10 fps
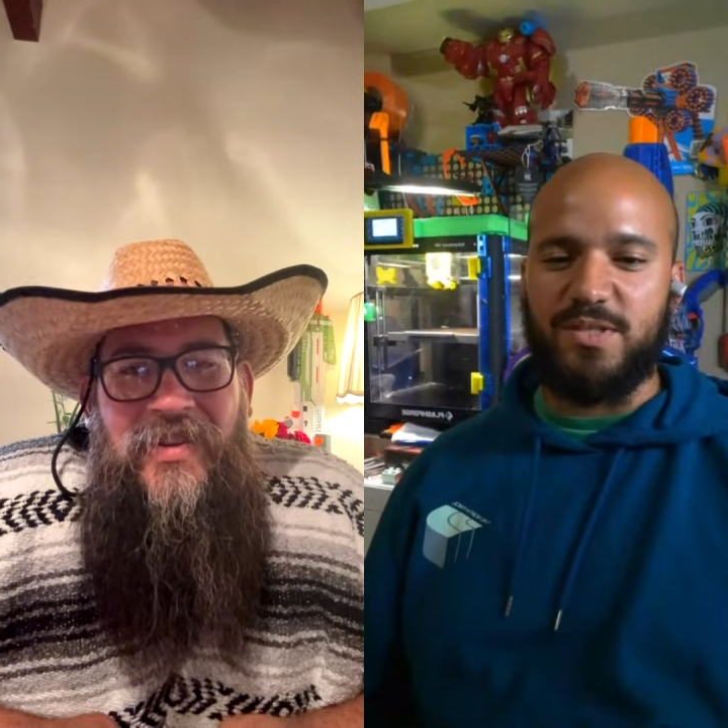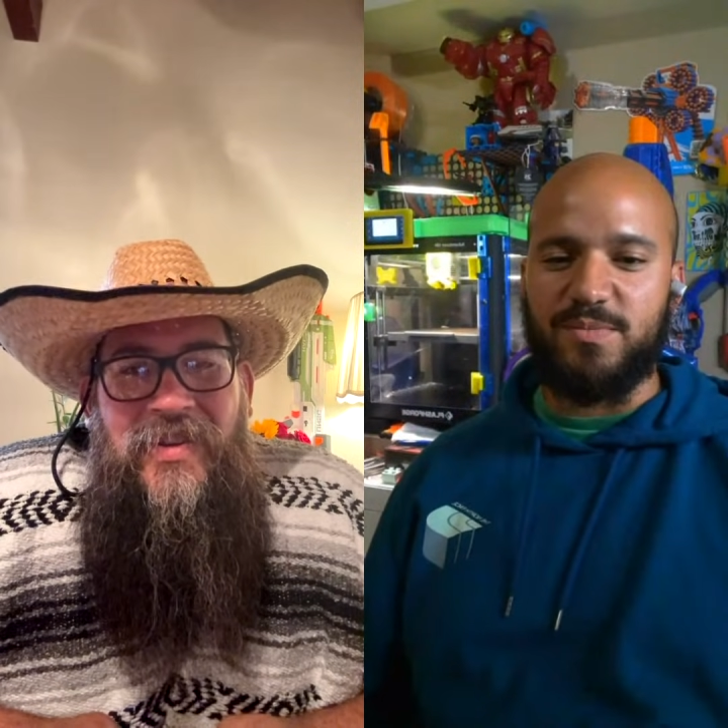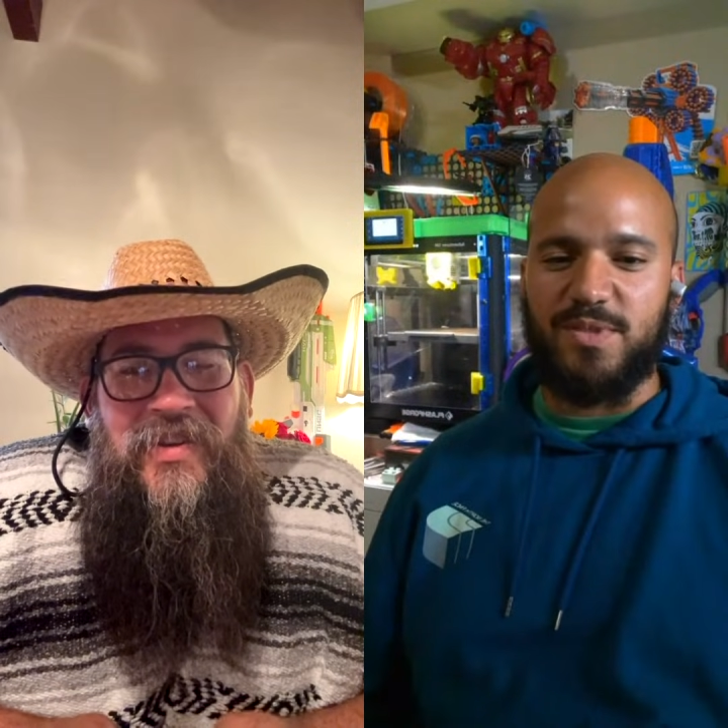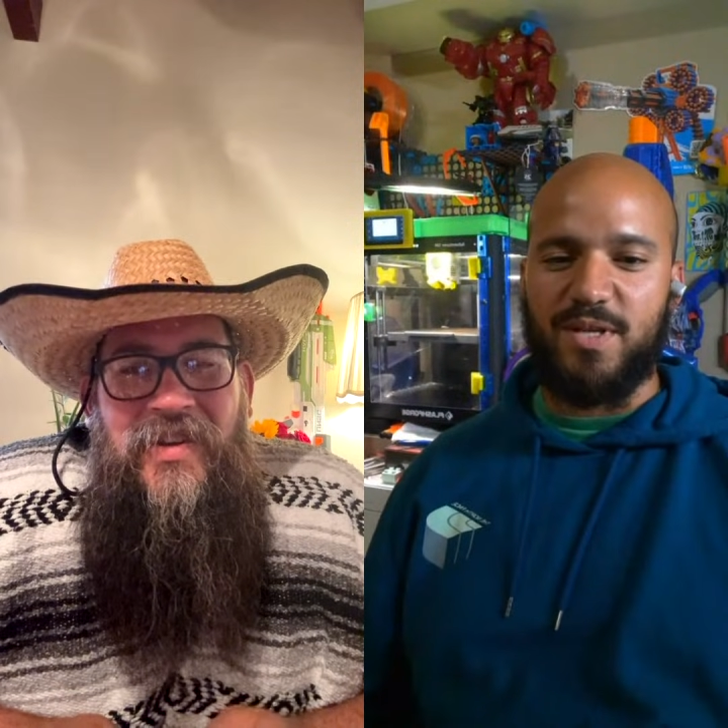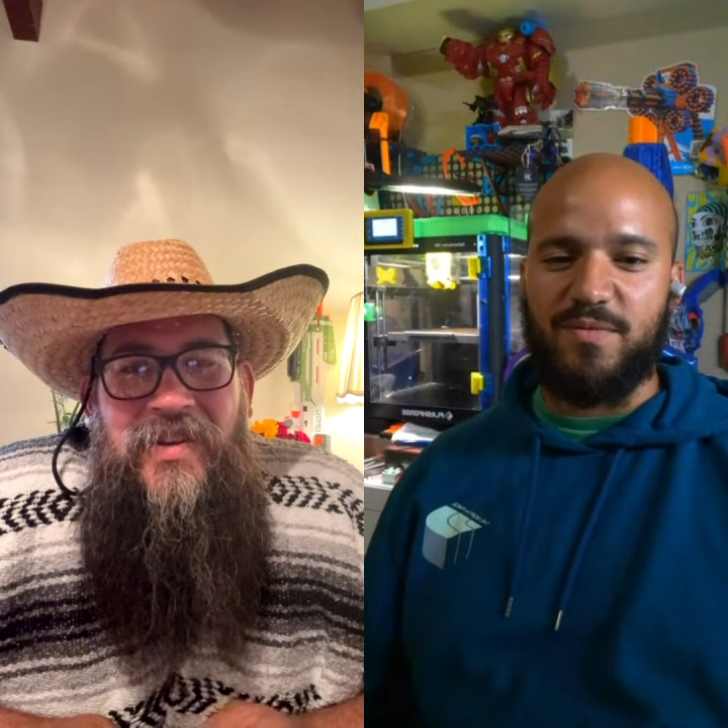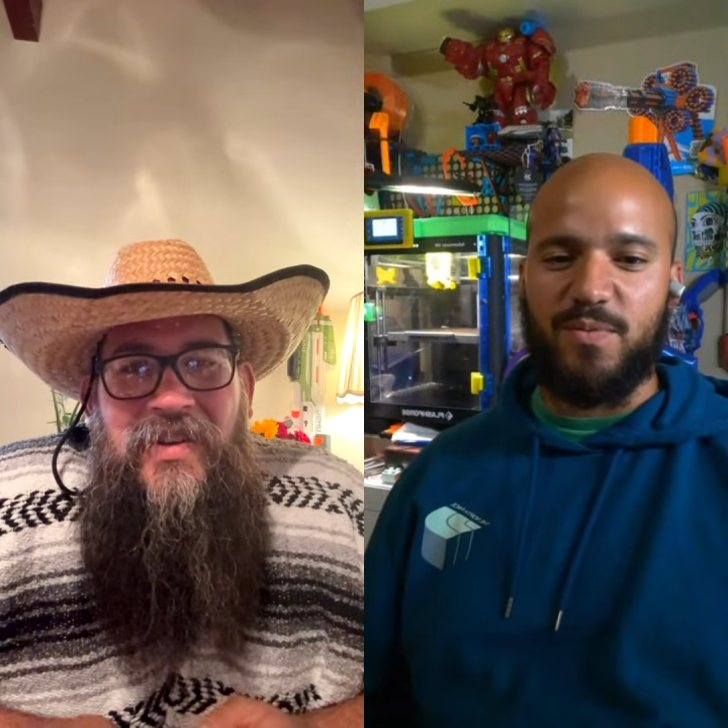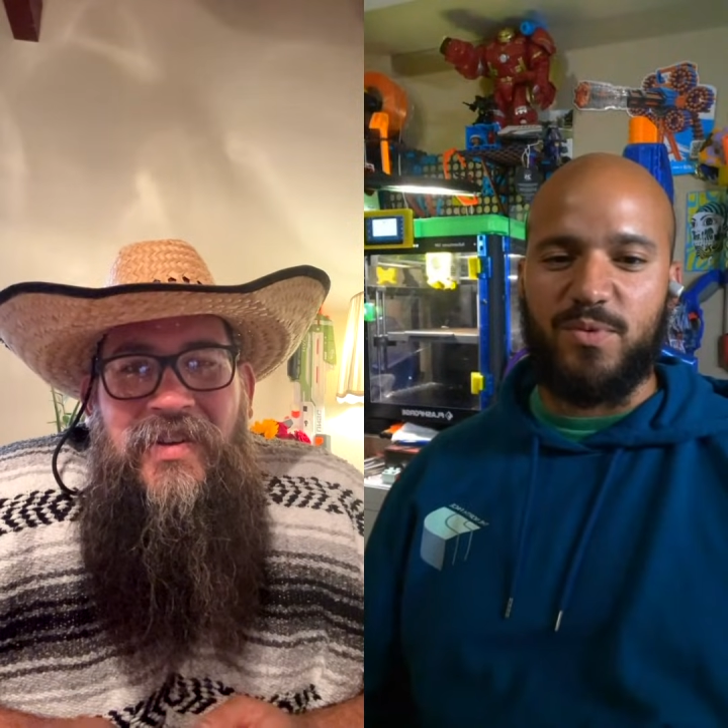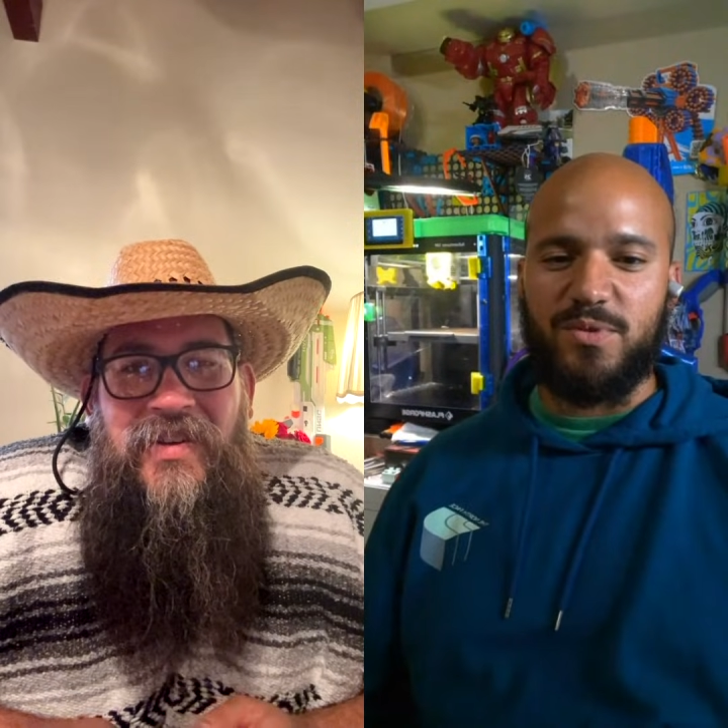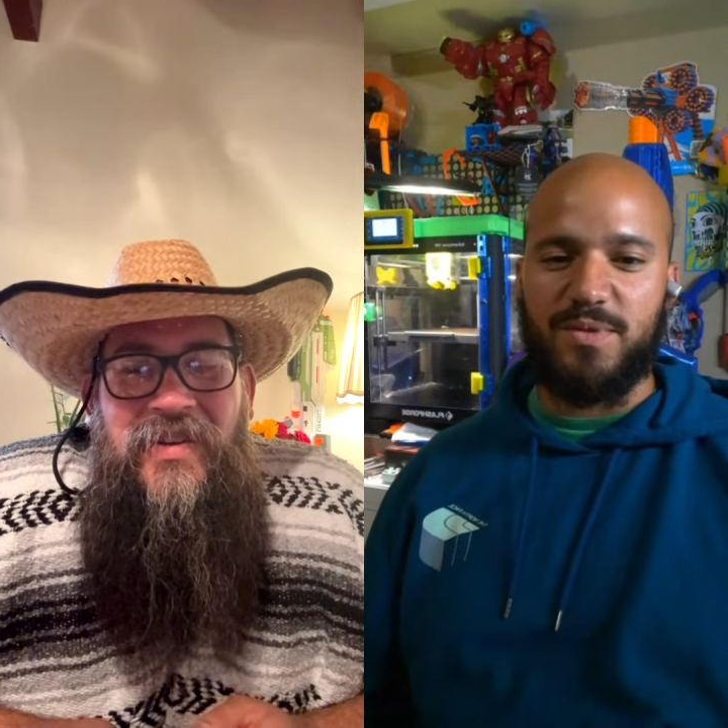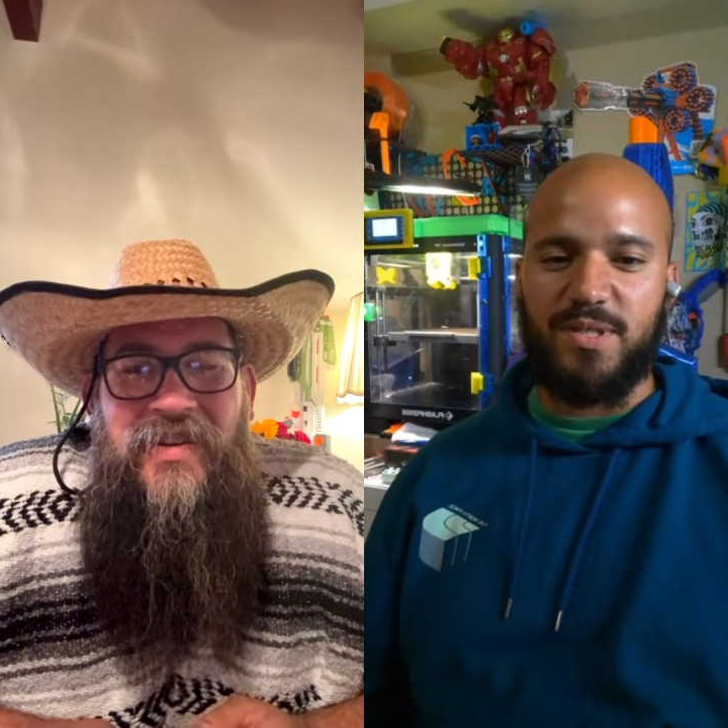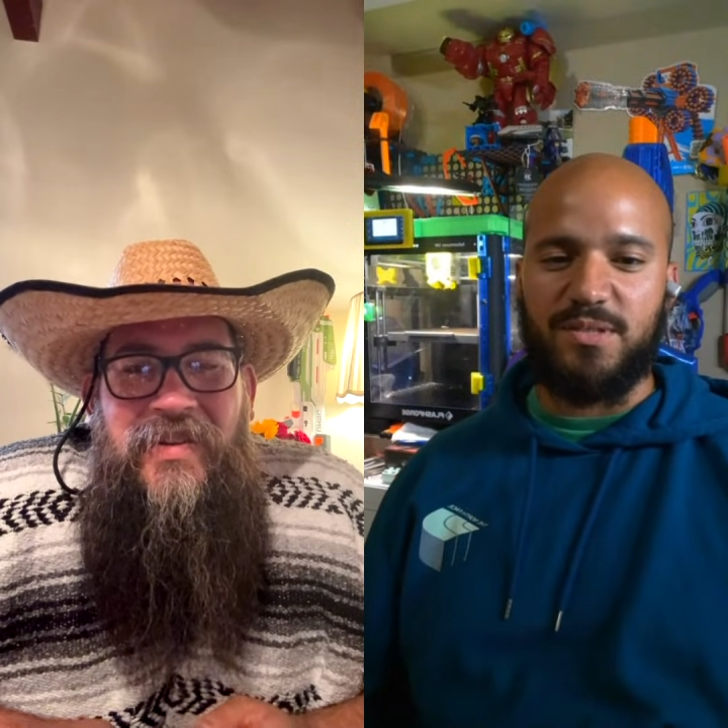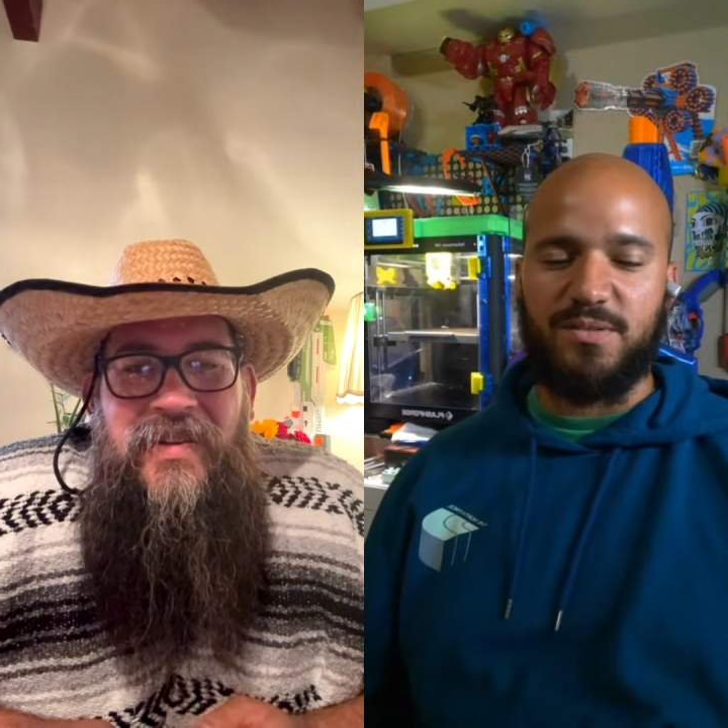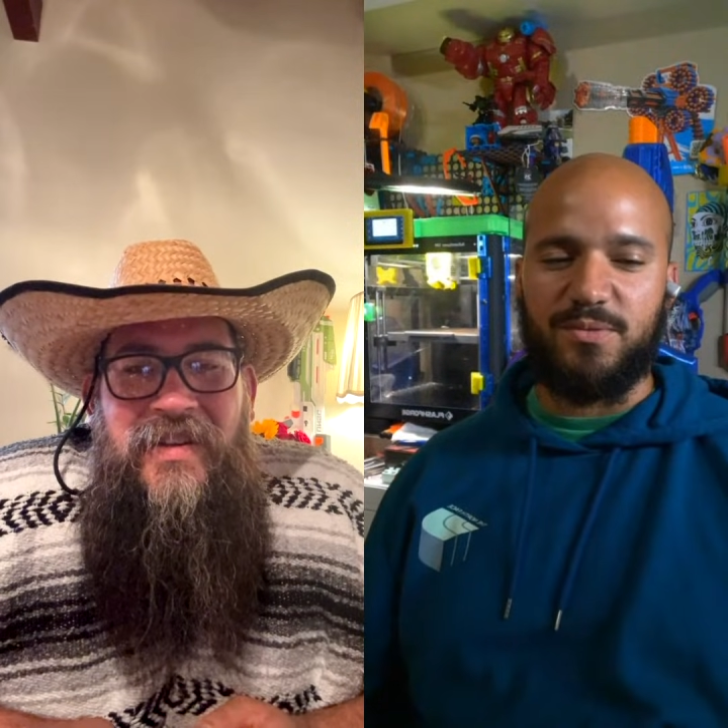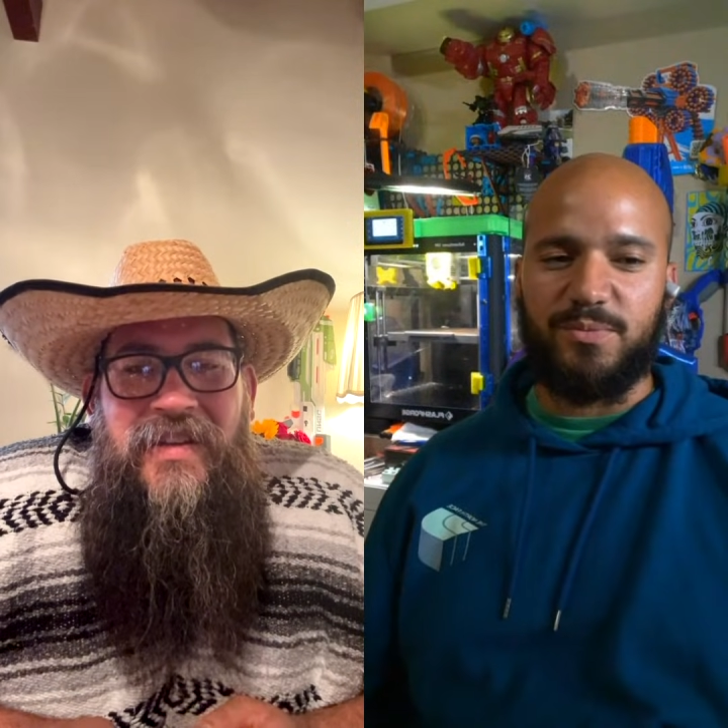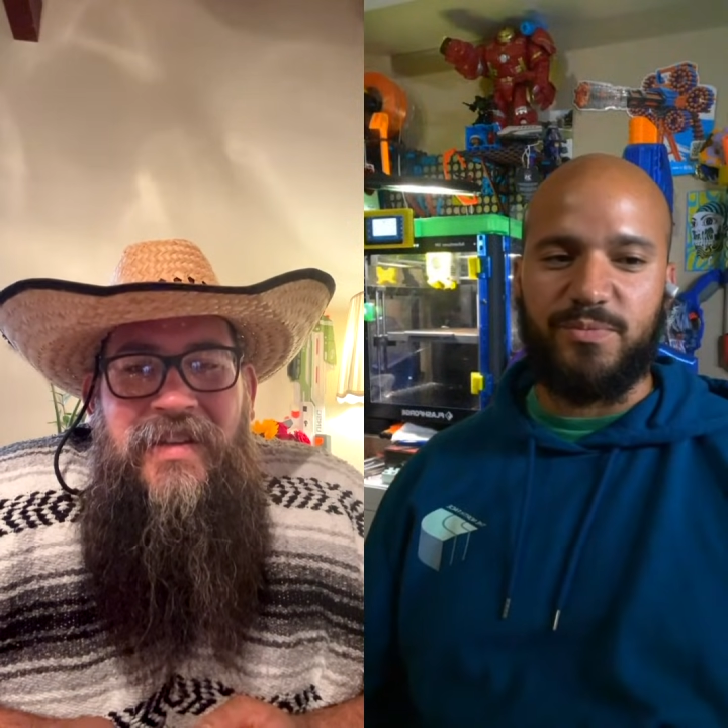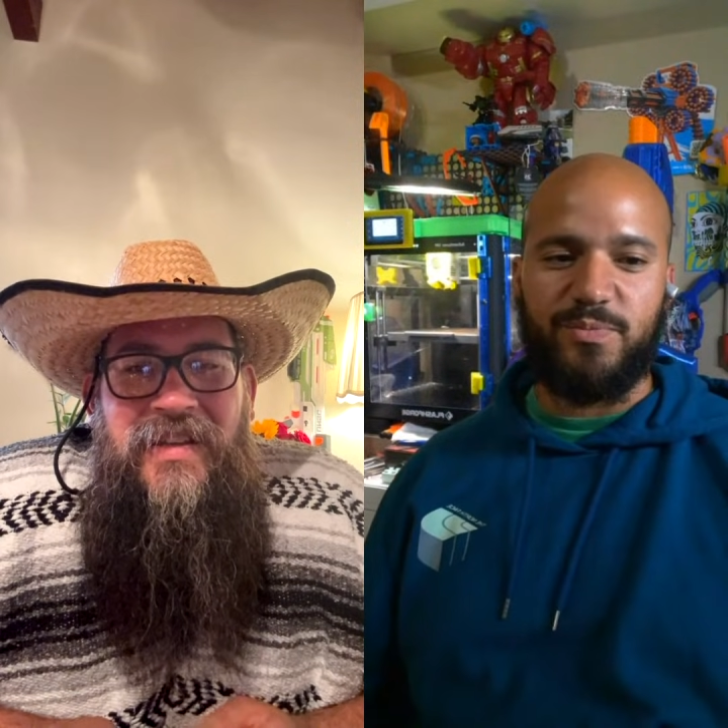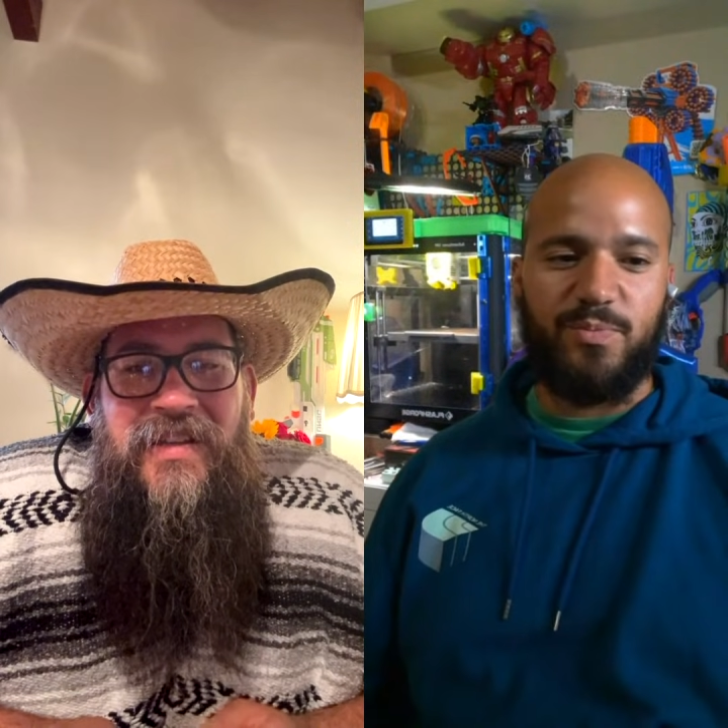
people need some stuff in between.